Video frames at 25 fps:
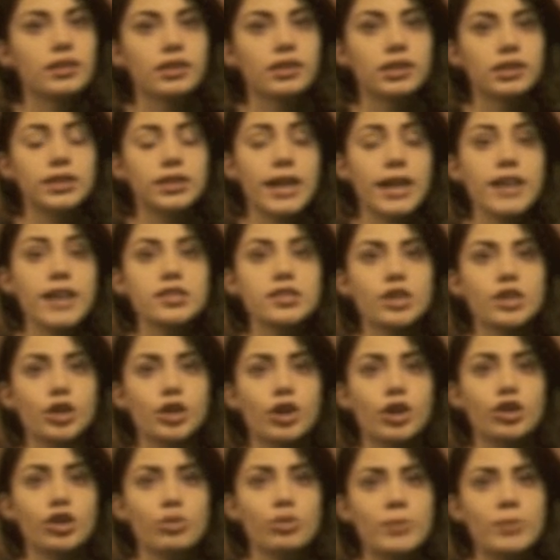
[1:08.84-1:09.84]
Glass
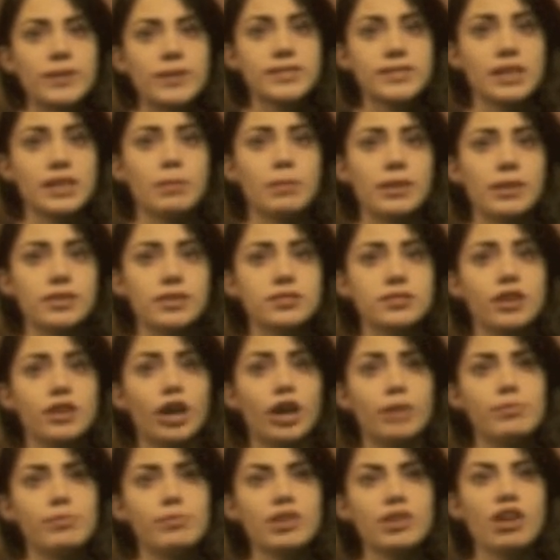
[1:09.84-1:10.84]
ionomer cements
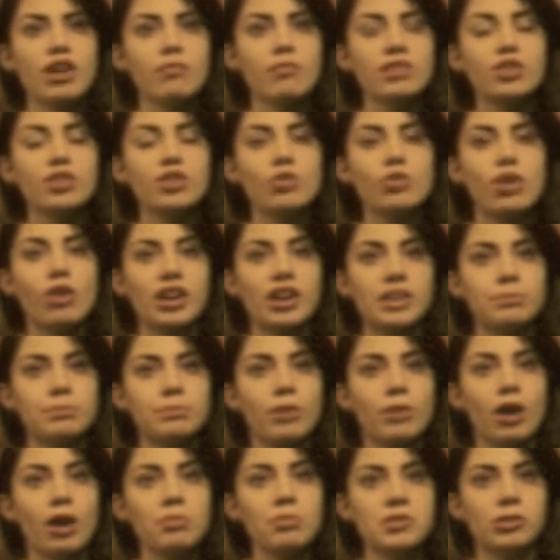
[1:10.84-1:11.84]
are becoming quite
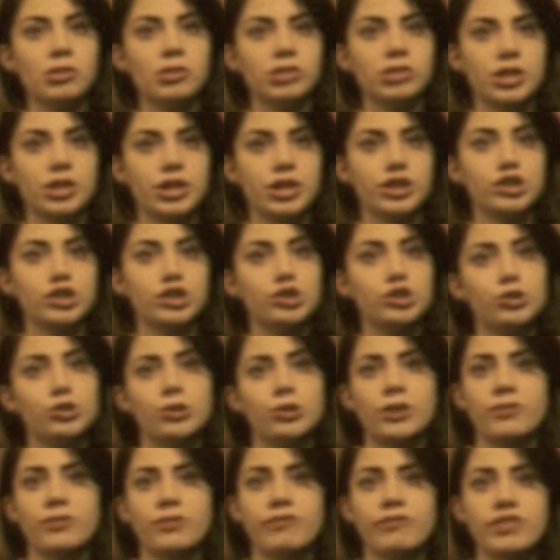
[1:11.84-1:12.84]
popular due to
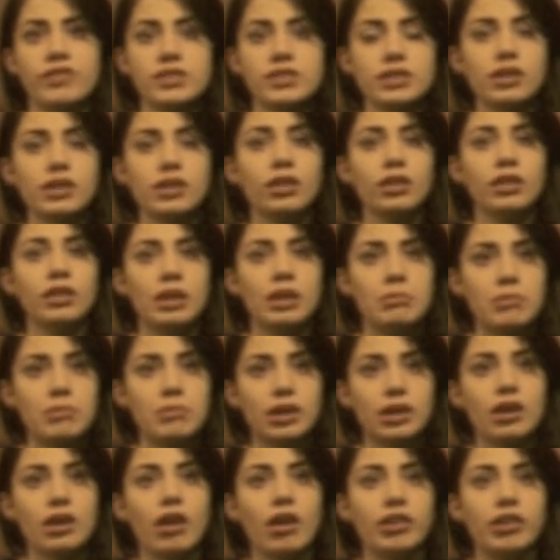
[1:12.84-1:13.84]
their physical and
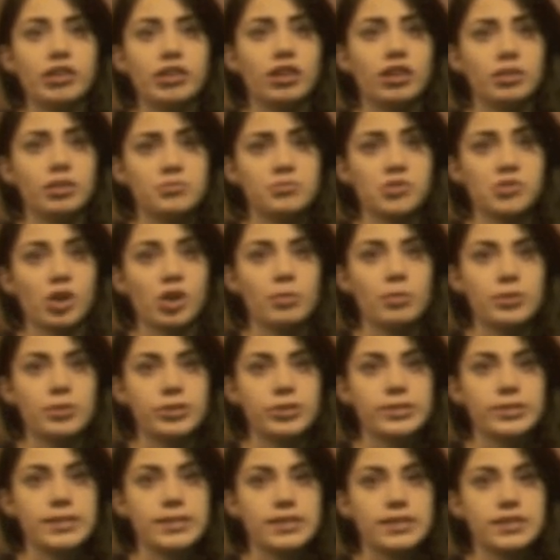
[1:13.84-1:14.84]
mechanical
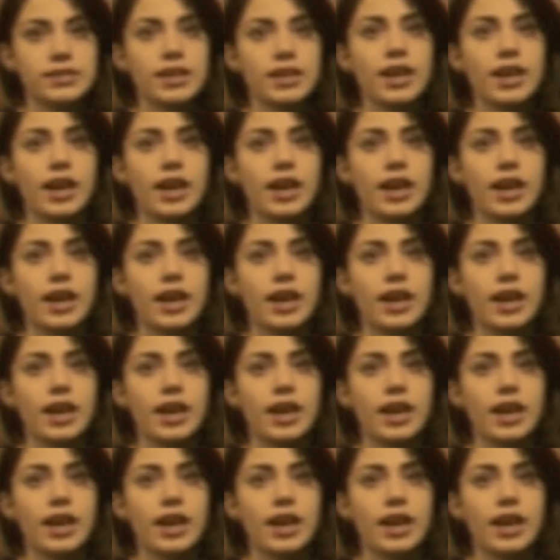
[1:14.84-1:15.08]
properties